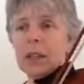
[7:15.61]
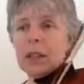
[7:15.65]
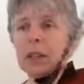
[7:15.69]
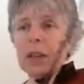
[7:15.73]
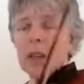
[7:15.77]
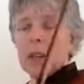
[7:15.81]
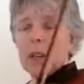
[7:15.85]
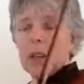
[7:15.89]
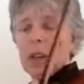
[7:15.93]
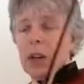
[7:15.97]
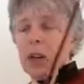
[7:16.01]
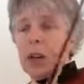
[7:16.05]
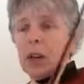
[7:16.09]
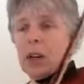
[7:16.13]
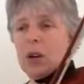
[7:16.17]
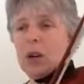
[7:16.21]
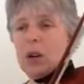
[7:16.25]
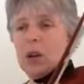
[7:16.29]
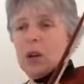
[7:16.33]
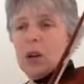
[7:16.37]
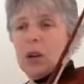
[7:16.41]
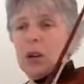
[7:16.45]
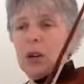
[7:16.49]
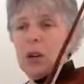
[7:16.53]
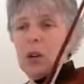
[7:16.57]
gotta
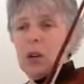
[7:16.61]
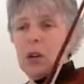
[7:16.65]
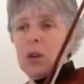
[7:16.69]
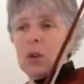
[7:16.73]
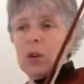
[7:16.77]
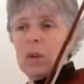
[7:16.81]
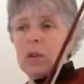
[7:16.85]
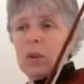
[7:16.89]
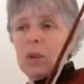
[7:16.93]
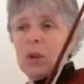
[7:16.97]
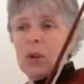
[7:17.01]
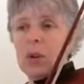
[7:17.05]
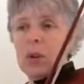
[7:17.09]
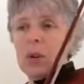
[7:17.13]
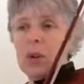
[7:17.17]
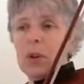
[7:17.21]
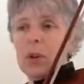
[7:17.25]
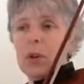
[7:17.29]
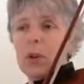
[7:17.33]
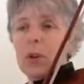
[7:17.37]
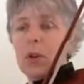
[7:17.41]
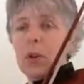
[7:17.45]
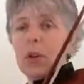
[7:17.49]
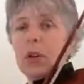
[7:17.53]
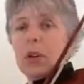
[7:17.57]
go home,
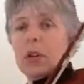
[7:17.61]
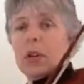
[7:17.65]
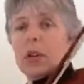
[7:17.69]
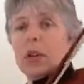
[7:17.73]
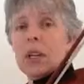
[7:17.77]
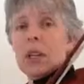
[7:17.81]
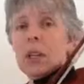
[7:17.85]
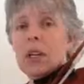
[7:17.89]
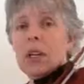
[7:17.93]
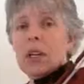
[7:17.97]
Lord,